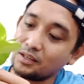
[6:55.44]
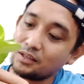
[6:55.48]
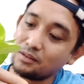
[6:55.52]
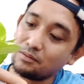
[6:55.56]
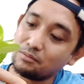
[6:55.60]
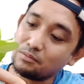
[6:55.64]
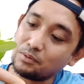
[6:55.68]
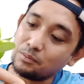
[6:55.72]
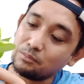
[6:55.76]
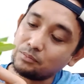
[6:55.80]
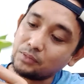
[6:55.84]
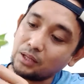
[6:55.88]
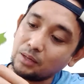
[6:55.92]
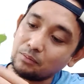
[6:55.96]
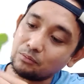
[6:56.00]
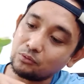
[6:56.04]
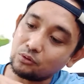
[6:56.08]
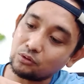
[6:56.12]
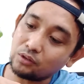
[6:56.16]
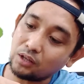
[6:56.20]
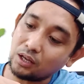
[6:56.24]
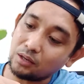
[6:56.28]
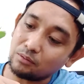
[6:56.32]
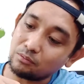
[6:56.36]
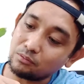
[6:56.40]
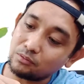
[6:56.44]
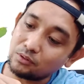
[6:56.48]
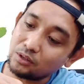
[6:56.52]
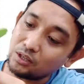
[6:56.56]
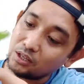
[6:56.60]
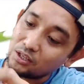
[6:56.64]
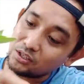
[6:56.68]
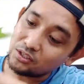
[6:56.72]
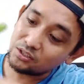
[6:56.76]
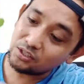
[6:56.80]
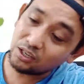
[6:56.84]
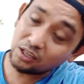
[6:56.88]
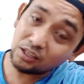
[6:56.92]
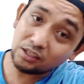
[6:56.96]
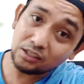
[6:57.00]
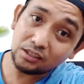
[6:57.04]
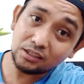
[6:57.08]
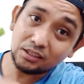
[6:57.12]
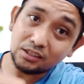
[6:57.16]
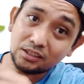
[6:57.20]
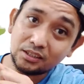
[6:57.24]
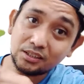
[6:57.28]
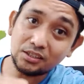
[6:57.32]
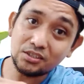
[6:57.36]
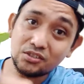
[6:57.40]
from time to time.
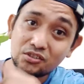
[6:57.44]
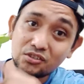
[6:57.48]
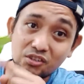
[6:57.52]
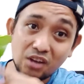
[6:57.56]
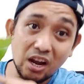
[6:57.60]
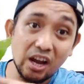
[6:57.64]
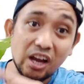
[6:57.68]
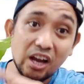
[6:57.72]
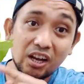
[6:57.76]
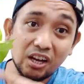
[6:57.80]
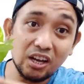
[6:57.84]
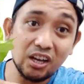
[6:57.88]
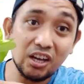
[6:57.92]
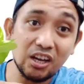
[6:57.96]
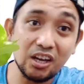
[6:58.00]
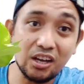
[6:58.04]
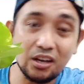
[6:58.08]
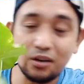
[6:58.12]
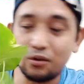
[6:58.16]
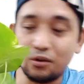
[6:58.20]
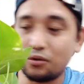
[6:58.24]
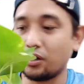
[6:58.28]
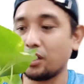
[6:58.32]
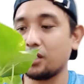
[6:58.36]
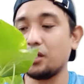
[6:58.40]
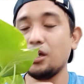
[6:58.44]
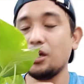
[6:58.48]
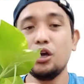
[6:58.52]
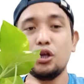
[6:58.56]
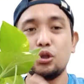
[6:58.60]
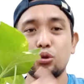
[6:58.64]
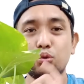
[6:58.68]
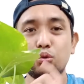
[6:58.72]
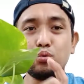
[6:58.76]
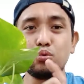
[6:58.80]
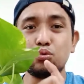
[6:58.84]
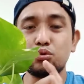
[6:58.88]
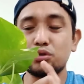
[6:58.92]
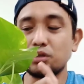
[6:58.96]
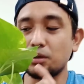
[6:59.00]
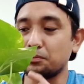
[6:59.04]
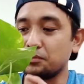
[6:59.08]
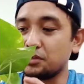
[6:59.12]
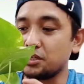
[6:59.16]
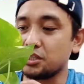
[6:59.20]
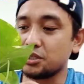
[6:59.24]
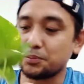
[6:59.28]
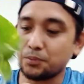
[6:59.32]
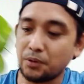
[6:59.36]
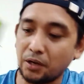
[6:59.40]
Check, okay, do some
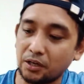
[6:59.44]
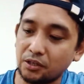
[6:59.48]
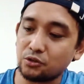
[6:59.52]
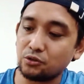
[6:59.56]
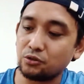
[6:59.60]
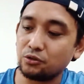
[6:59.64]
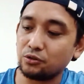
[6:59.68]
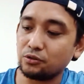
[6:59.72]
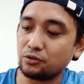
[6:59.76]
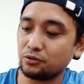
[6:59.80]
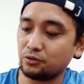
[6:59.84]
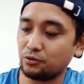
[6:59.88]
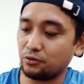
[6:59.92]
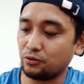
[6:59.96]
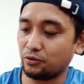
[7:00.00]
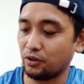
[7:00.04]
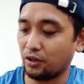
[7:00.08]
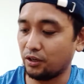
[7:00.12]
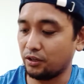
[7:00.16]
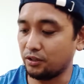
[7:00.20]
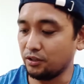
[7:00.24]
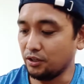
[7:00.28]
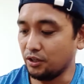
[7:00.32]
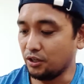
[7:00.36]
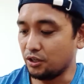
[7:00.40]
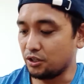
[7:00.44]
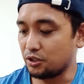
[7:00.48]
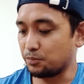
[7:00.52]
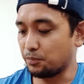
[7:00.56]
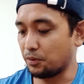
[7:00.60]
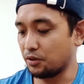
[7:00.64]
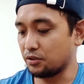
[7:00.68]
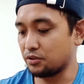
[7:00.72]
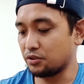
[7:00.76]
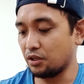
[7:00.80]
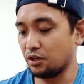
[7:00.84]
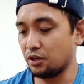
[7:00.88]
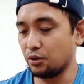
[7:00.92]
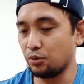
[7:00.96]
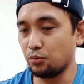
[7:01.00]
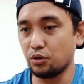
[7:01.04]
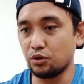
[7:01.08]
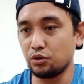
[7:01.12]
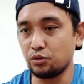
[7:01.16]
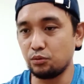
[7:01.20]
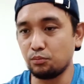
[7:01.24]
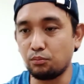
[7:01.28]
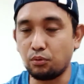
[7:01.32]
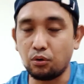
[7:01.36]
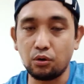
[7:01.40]
inspection, okay, especially when
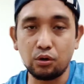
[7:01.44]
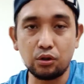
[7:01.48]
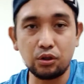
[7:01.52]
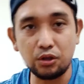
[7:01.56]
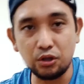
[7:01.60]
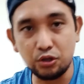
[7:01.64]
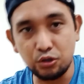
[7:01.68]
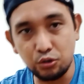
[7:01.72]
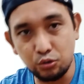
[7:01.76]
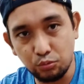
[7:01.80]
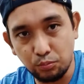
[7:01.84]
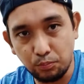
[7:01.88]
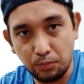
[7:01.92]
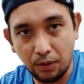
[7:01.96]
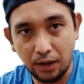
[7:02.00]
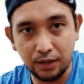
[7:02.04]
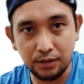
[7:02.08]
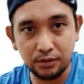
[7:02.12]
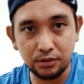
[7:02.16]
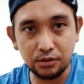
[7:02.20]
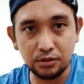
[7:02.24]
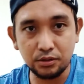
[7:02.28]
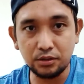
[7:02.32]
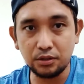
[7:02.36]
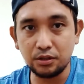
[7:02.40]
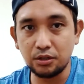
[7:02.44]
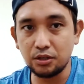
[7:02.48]
you bought the new plants.